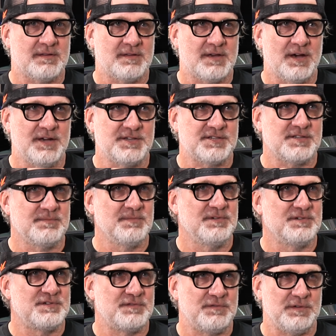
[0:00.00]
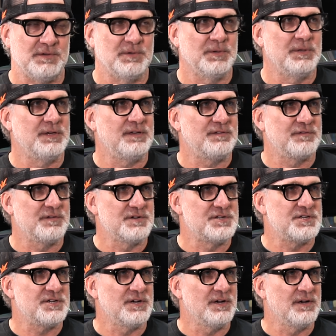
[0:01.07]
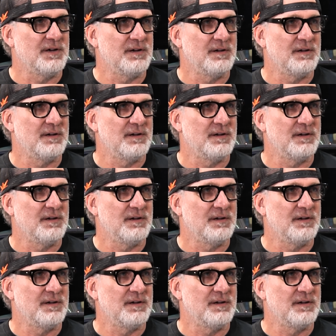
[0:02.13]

customers fuel it for sure